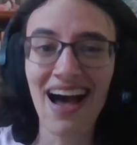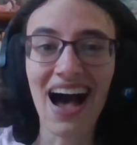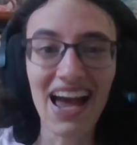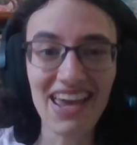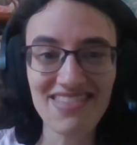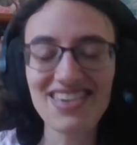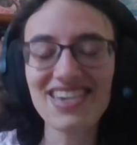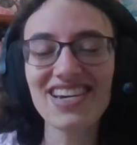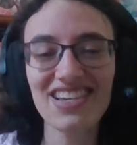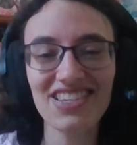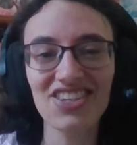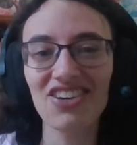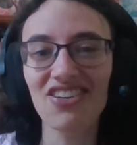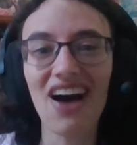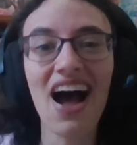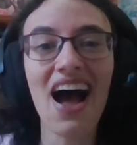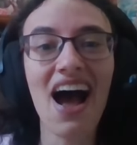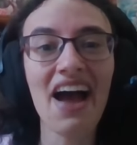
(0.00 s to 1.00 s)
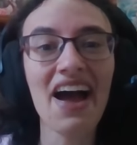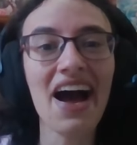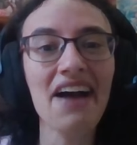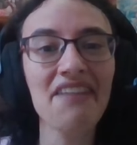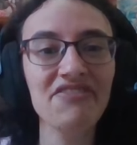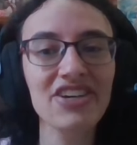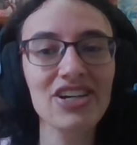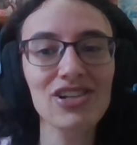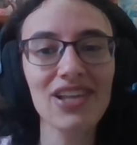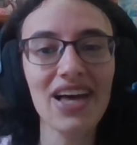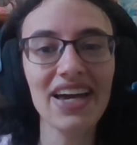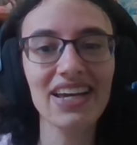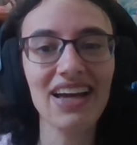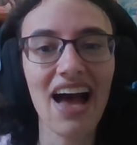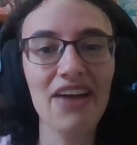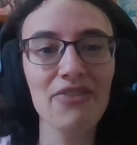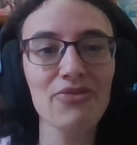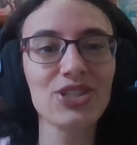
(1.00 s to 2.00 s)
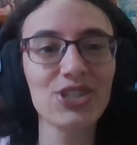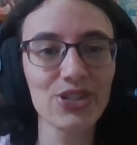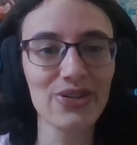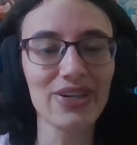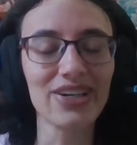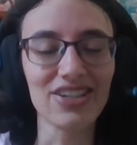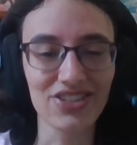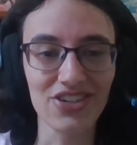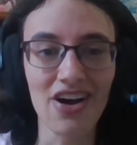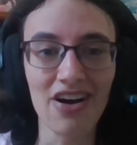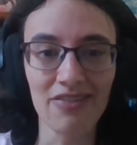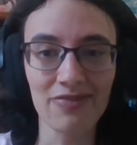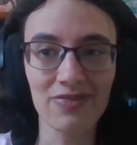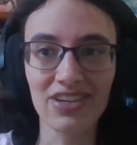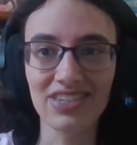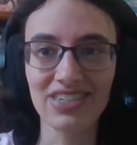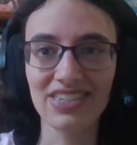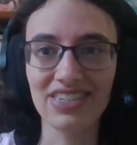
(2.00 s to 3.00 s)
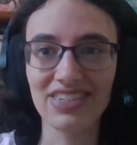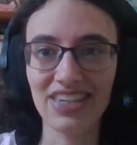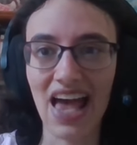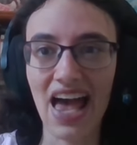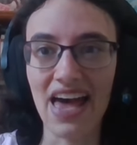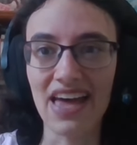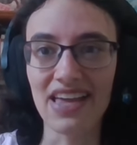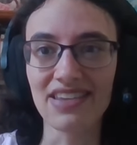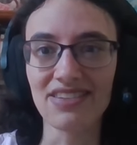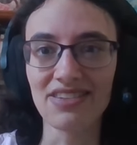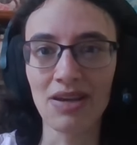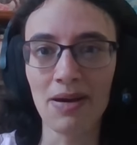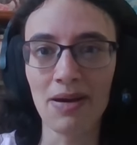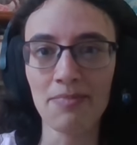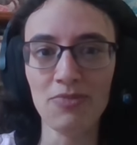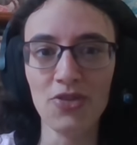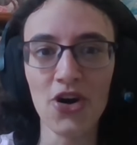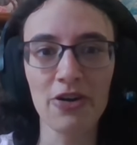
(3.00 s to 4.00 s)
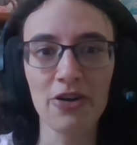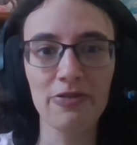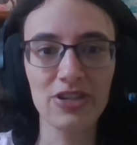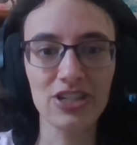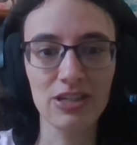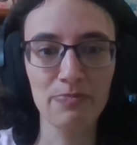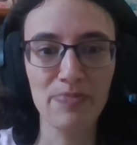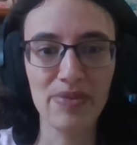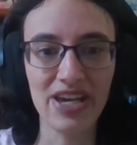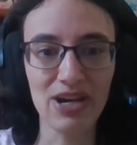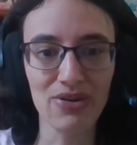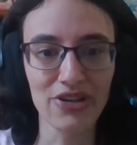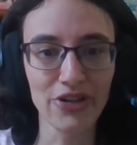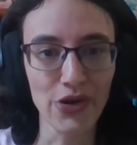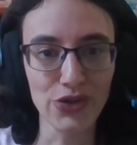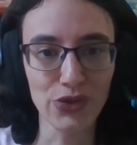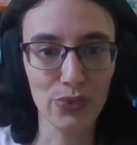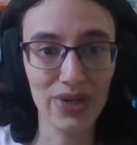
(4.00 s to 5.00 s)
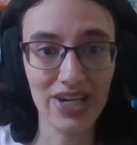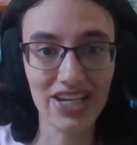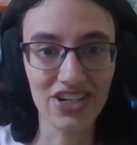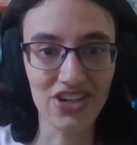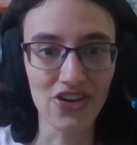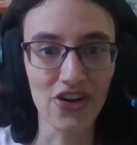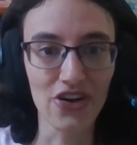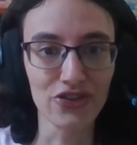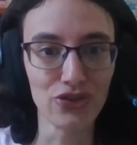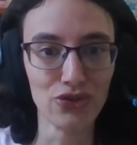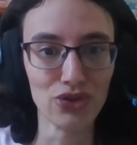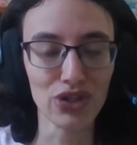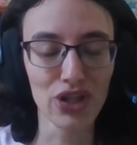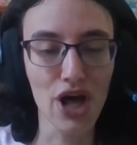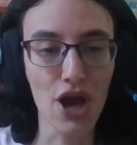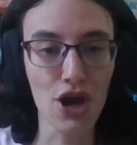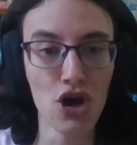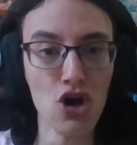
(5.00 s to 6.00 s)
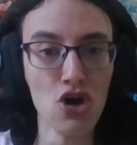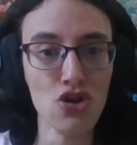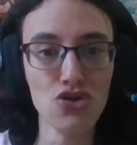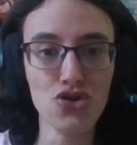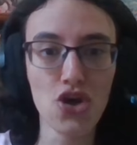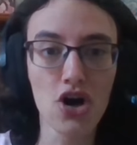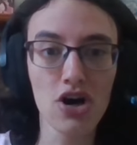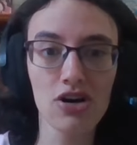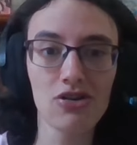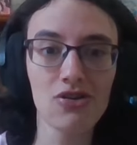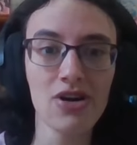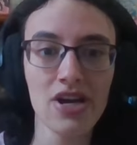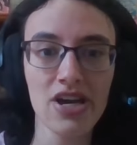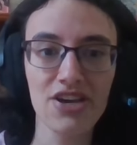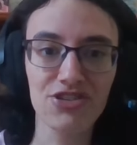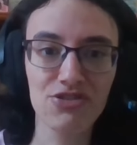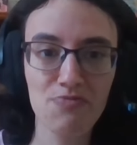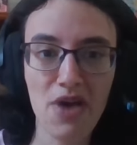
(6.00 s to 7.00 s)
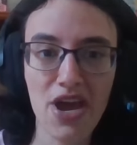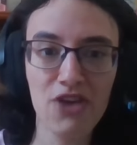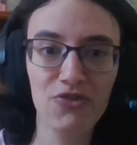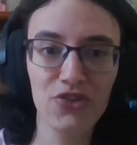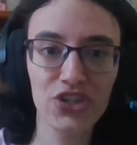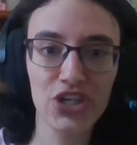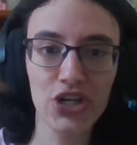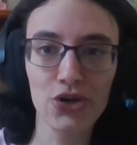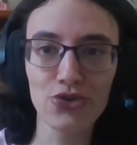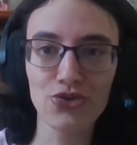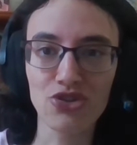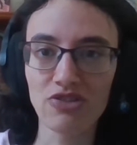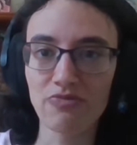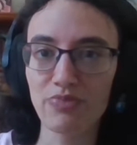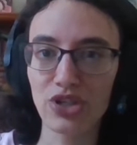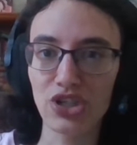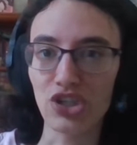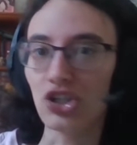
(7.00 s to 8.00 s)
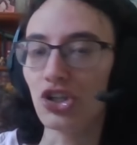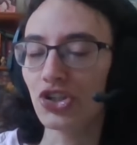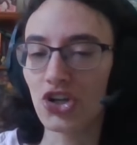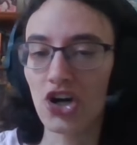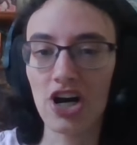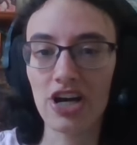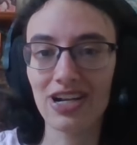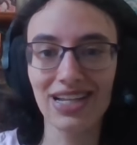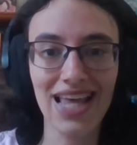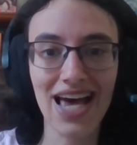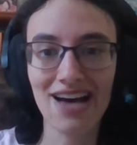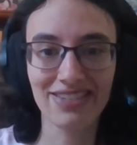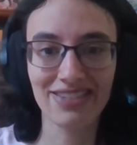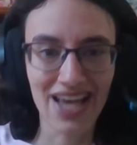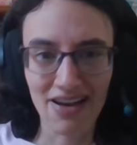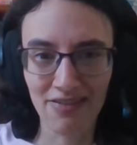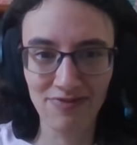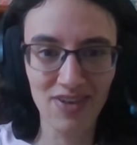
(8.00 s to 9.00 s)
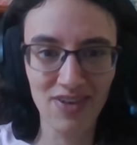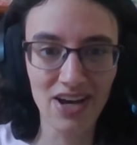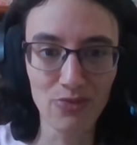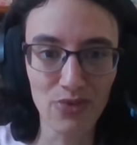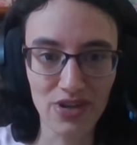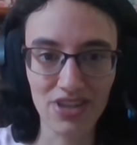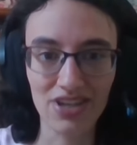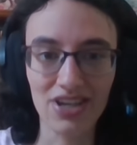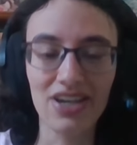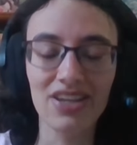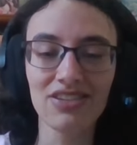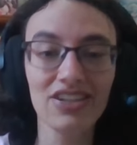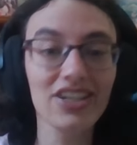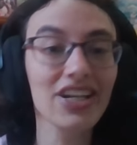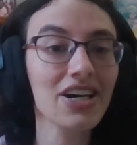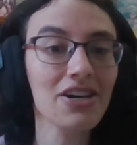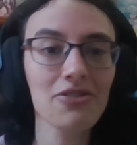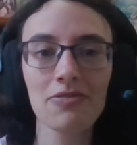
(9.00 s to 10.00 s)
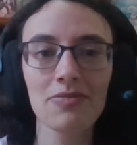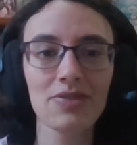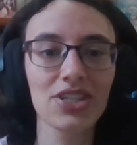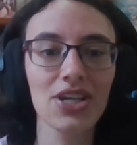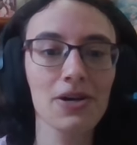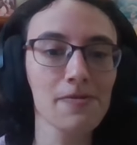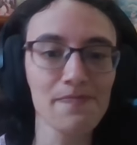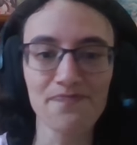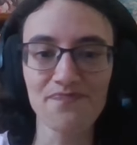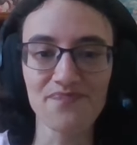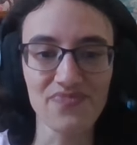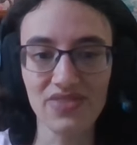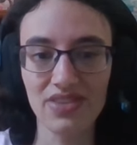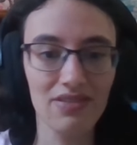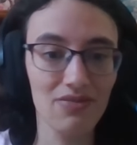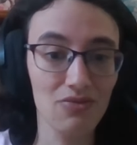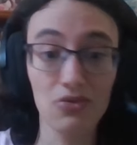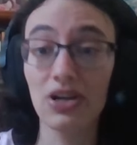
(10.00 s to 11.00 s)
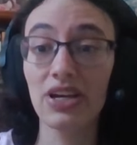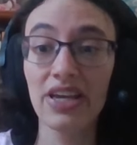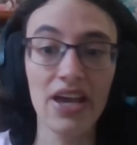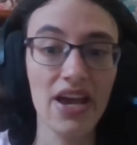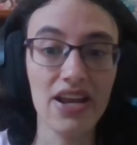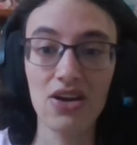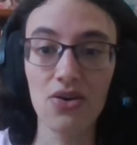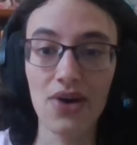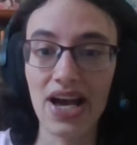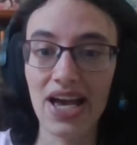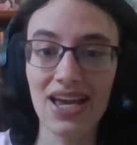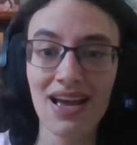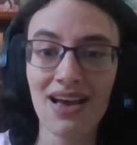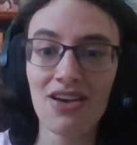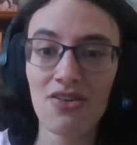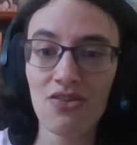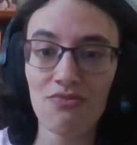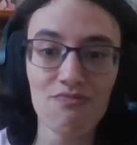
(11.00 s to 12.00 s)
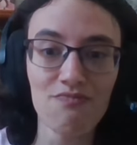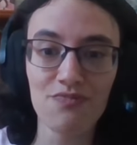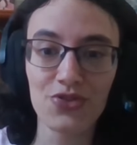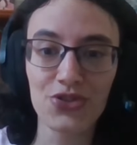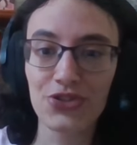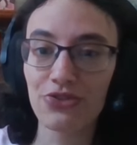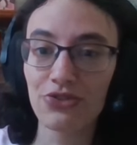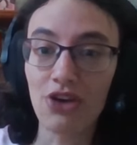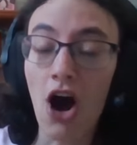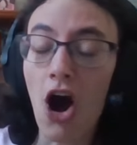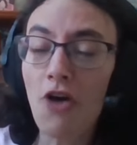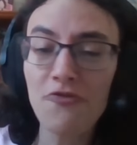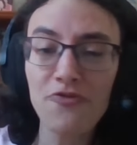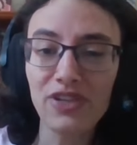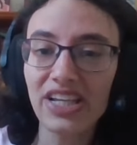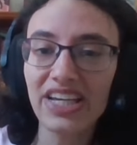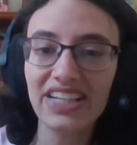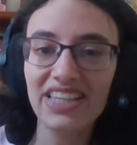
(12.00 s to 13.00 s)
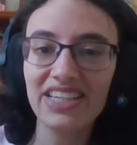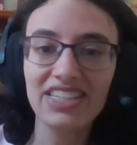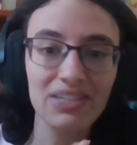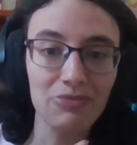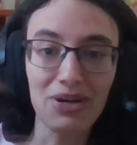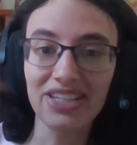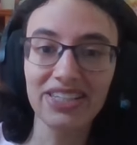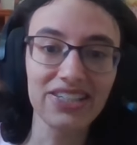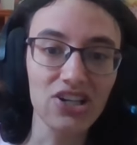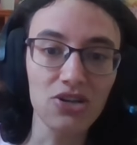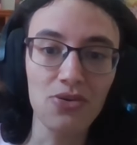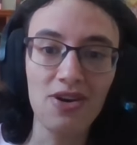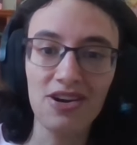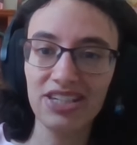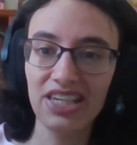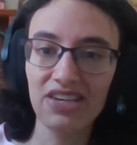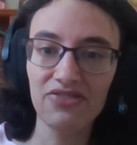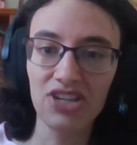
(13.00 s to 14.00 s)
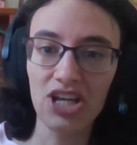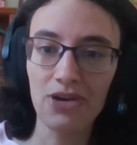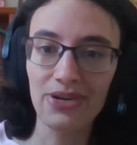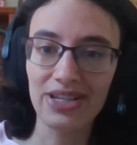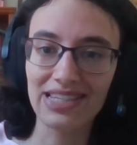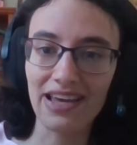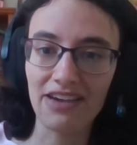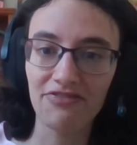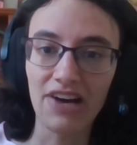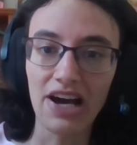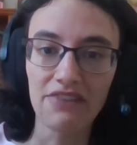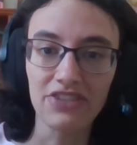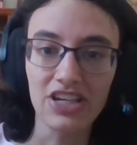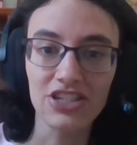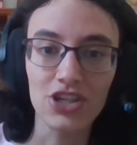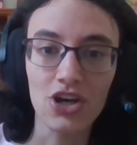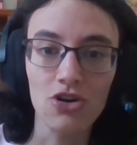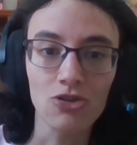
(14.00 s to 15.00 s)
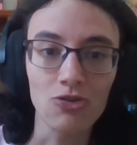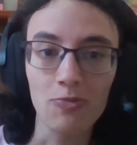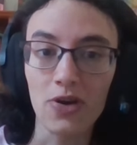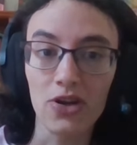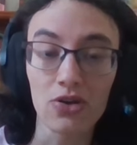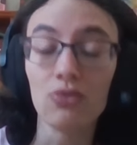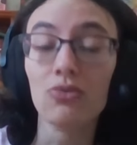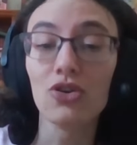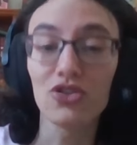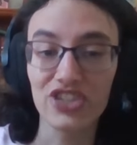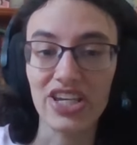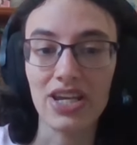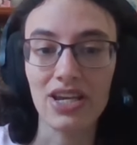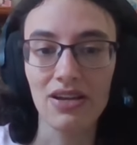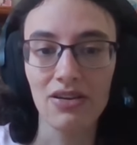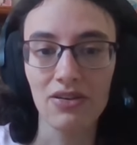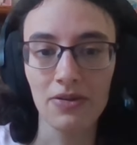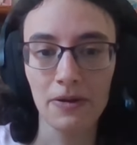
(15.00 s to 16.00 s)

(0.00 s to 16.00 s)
I think it's I feel like I was doing a service, and I'm not just being one of those weird nerds who's like, no, it's made for children, but you're not allowed to have fun with it, you know? So, anyway, hopefully this one still works, even though it's like 5 years old, but we'll see.